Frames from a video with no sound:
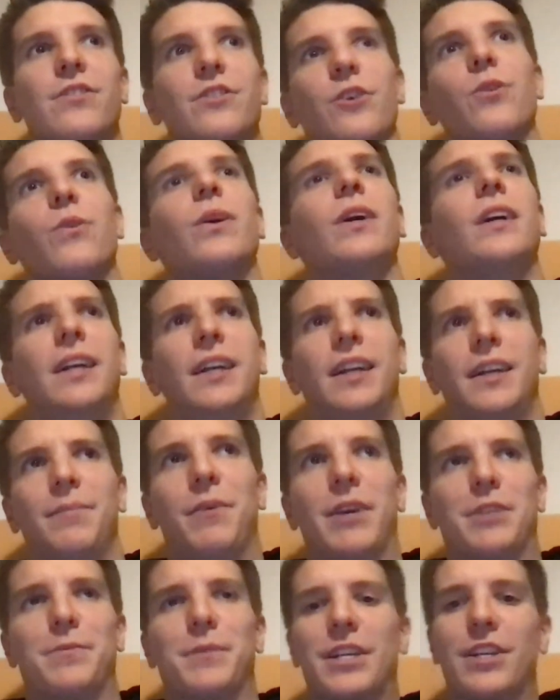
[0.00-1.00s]
So
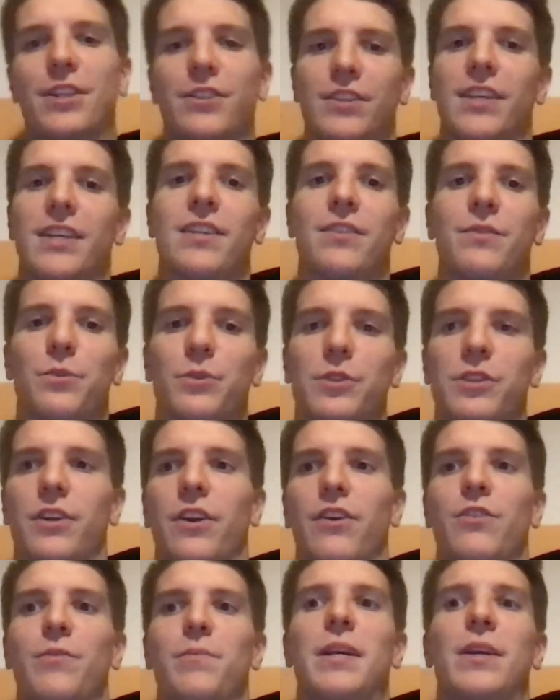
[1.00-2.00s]
my expectation at the end of it was to
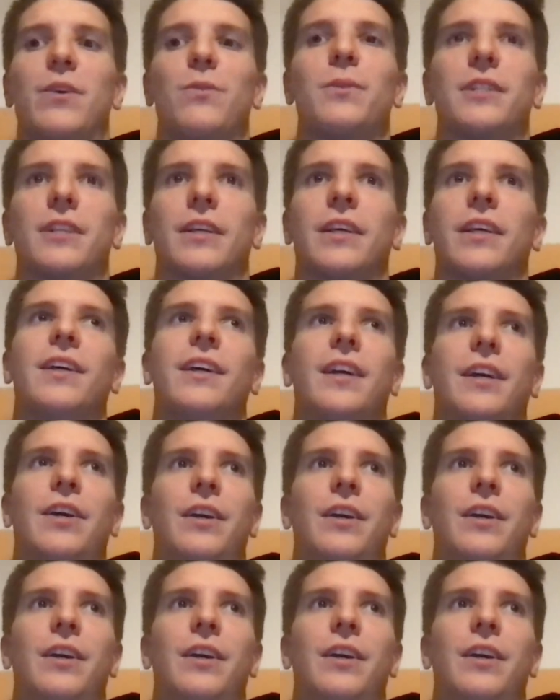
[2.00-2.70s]
kind of be able to